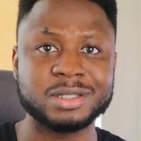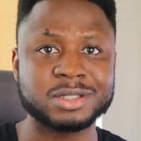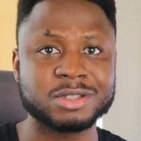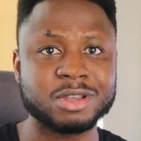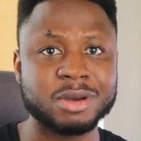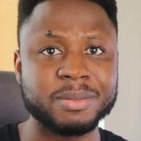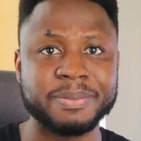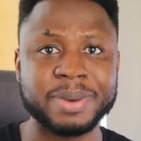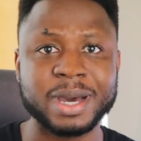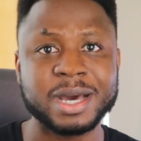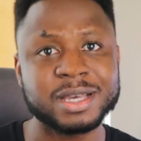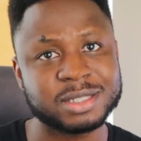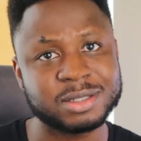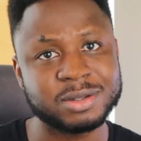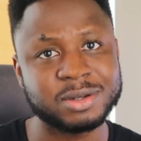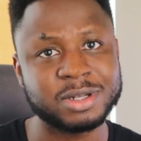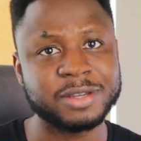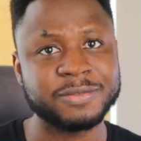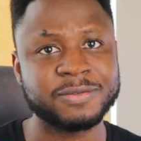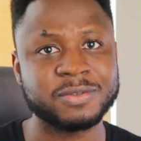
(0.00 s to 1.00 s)
Some banks
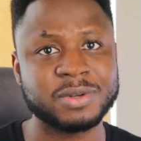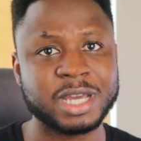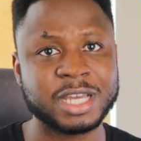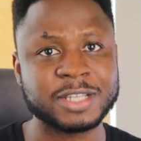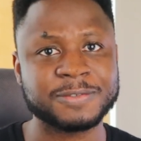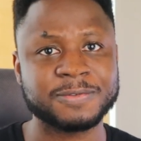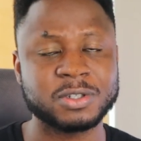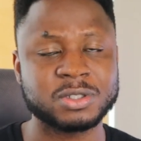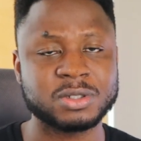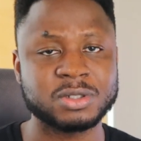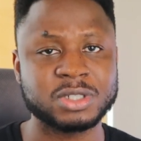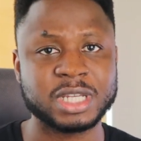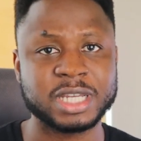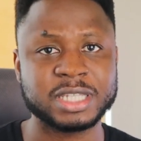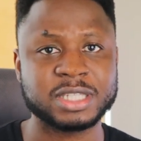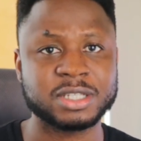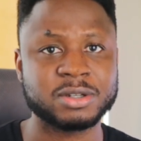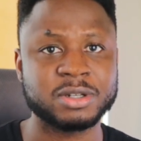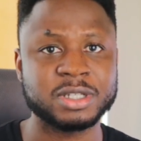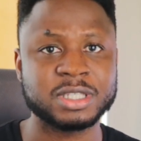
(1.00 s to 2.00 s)
don't even ask for social
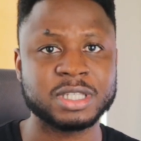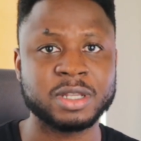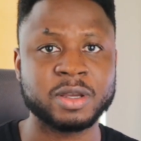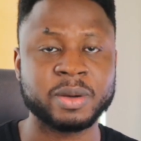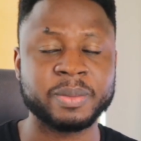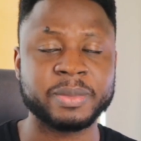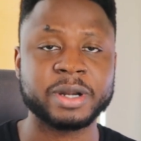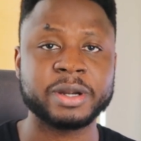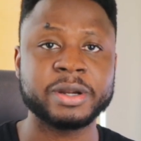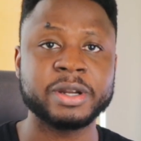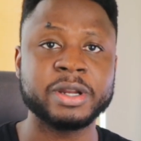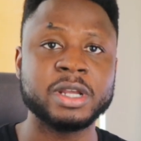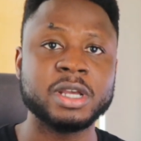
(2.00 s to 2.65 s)
security number.